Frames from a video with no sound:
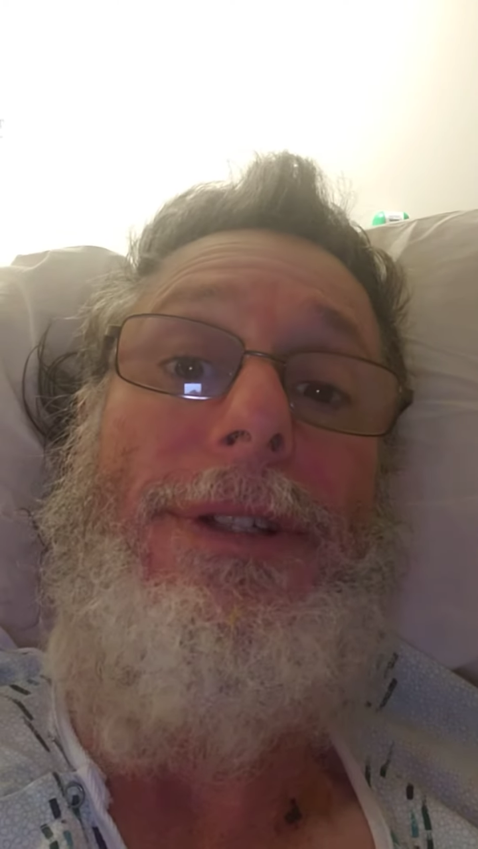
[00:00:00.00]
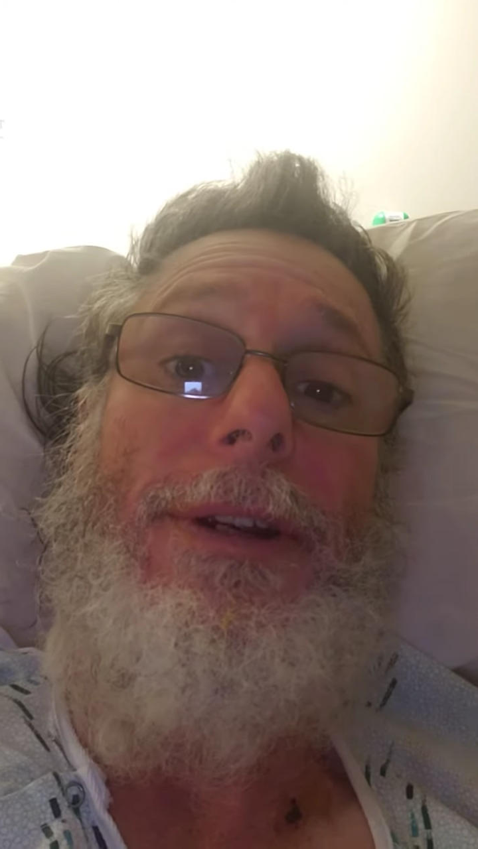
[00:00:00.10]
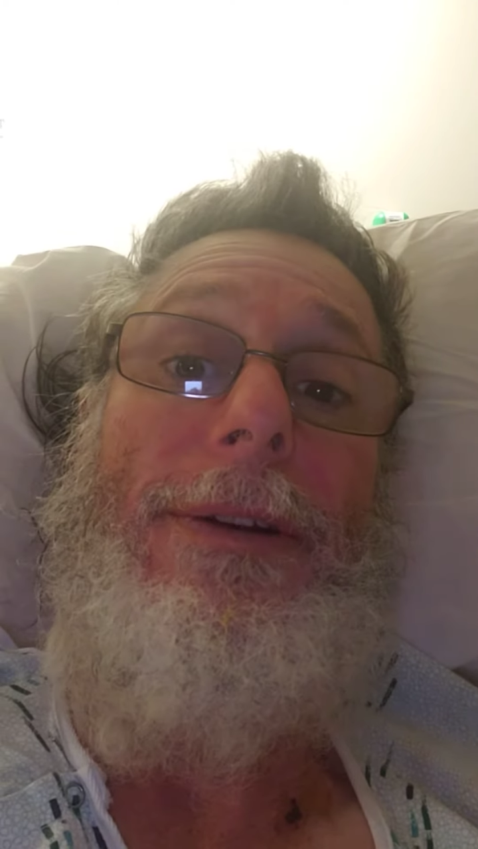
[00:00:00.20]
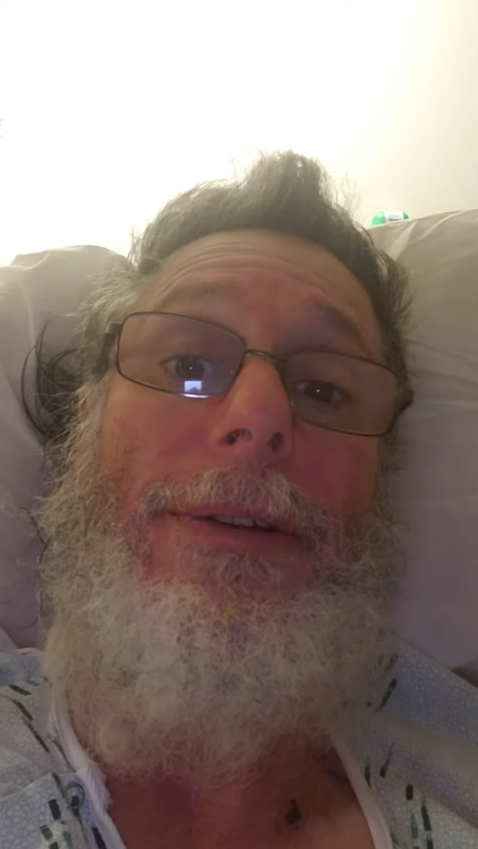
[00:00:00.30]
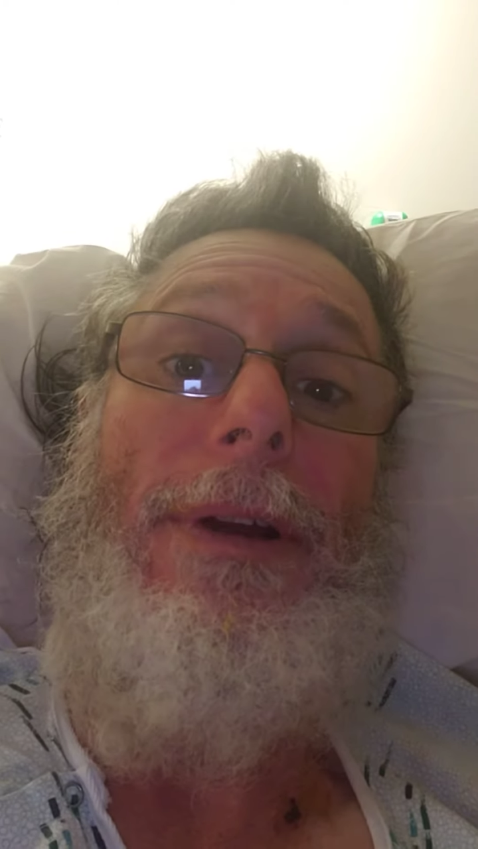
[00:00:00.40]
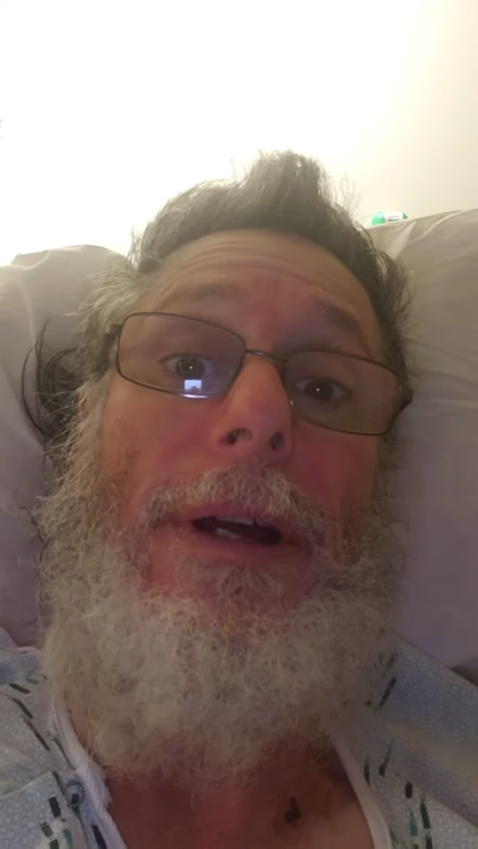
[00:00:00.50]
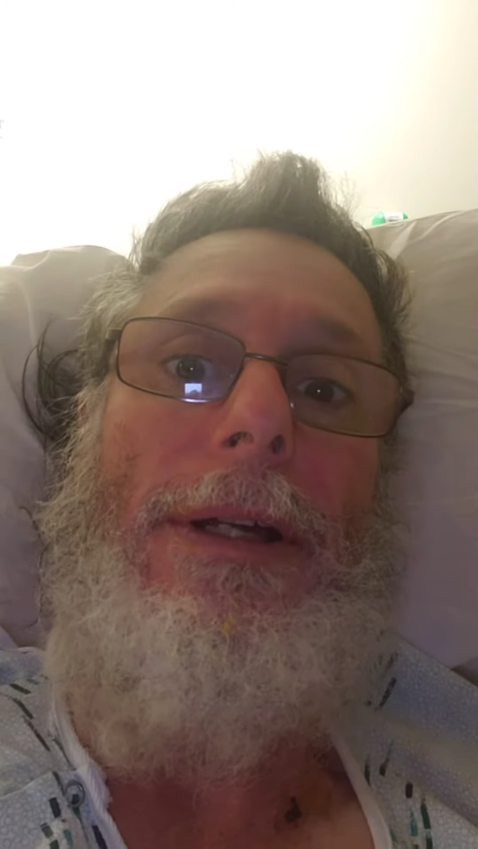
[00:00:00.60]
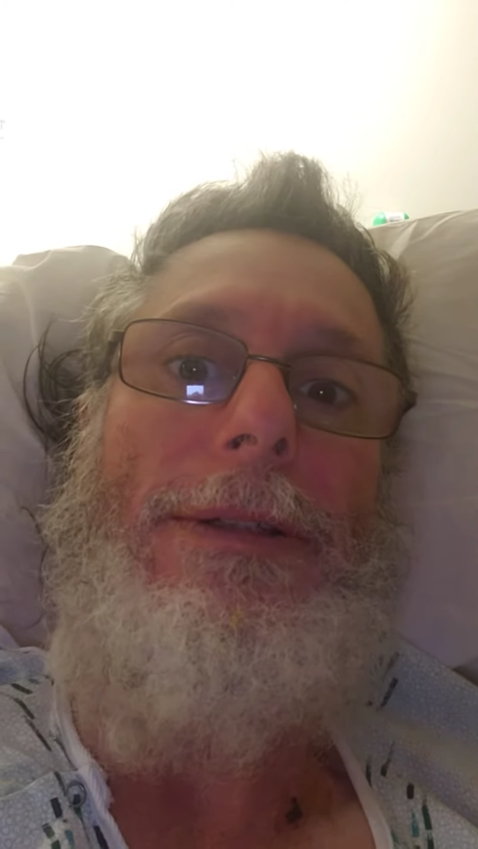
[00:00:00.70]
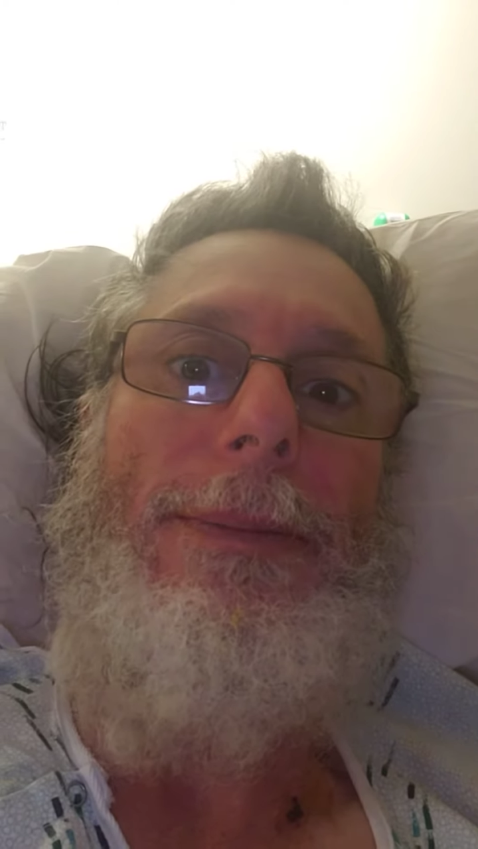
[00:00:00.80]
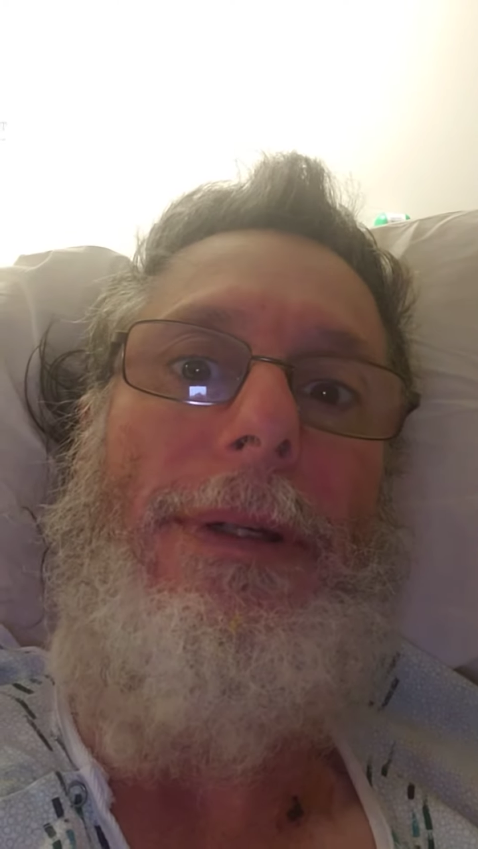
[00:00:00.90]
here in the
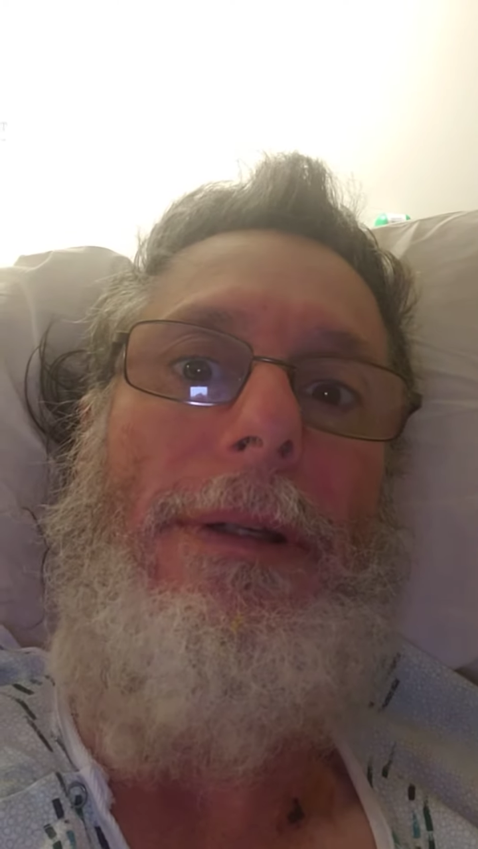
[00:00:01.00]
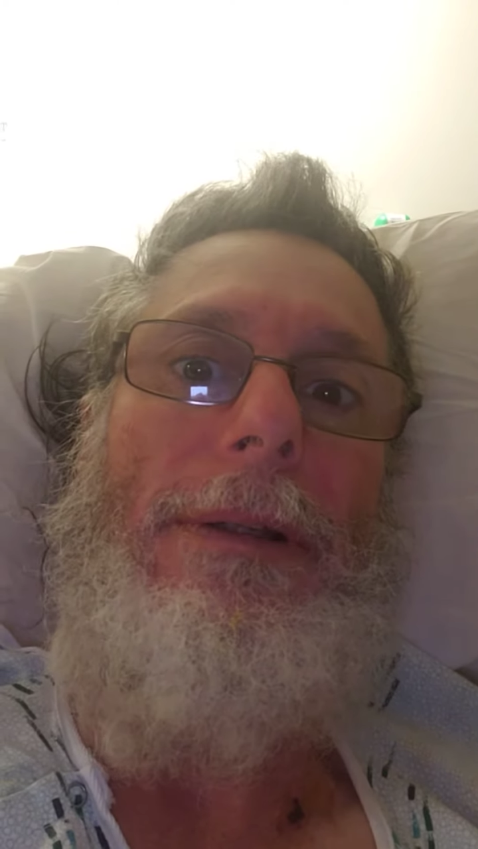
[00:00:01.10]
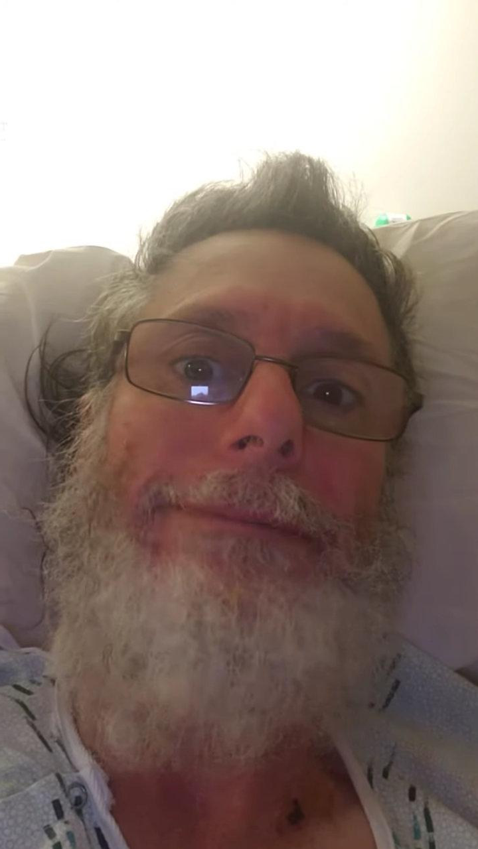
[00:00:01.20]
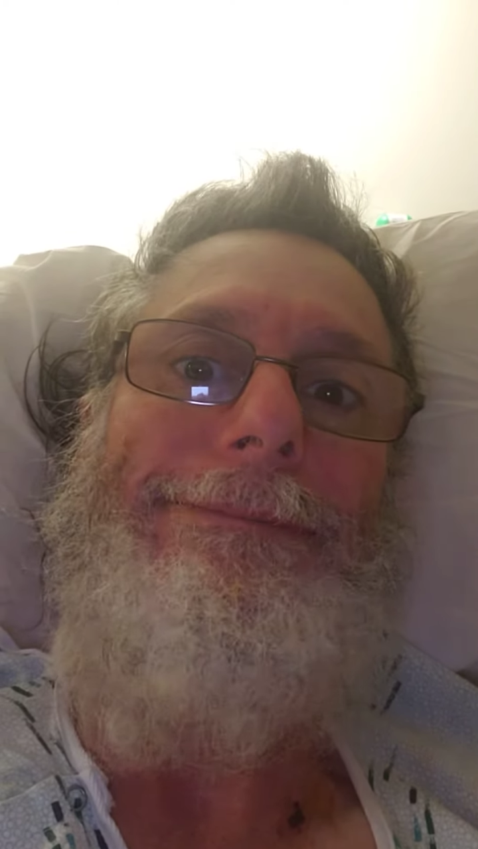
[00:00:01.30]
hospital.